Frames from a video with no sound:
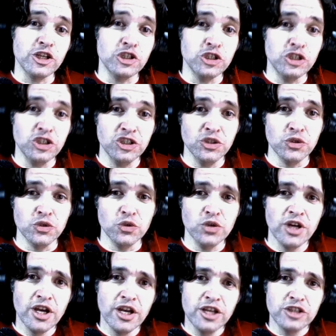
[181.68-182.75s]
you.
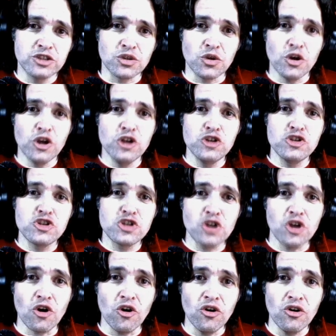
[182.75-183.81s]
So
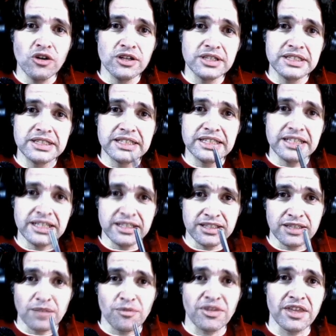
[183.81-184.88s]
seo is
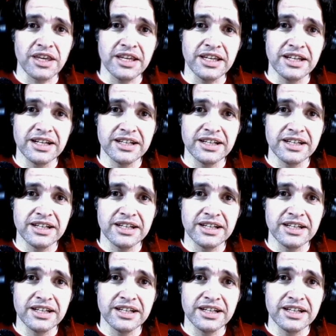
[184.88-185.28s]
something,